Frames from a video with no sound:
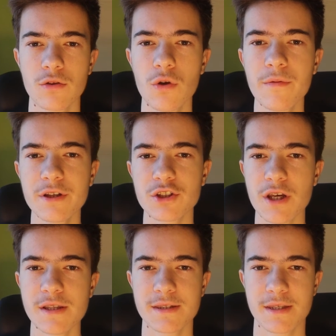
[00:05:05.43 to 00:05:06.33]
During
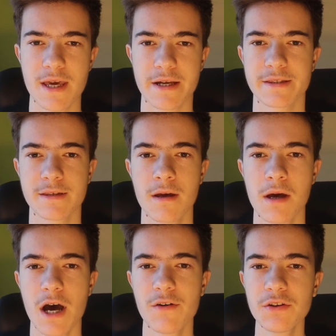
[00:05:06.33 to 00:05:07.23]
Gen 6,
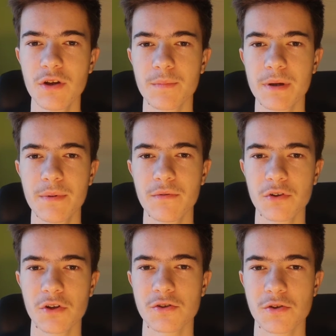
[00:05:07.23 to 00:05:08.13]
a lot of people
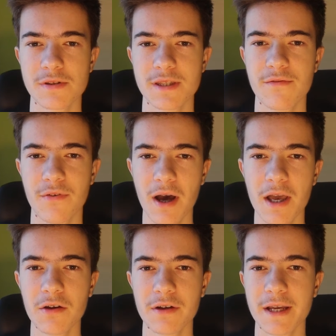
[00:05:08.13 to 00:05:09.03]
wanted to see
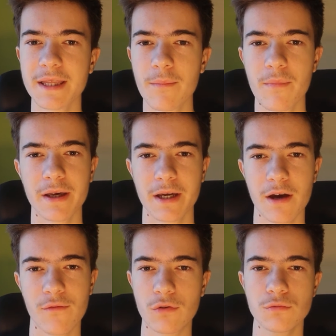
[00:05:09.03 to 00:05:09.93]
Flygon get a Mega
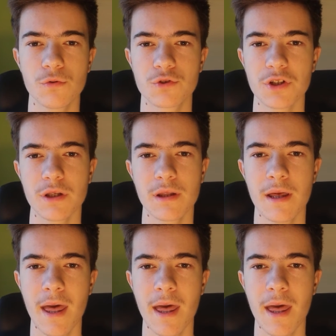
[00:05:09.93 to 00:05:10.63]
Evolution.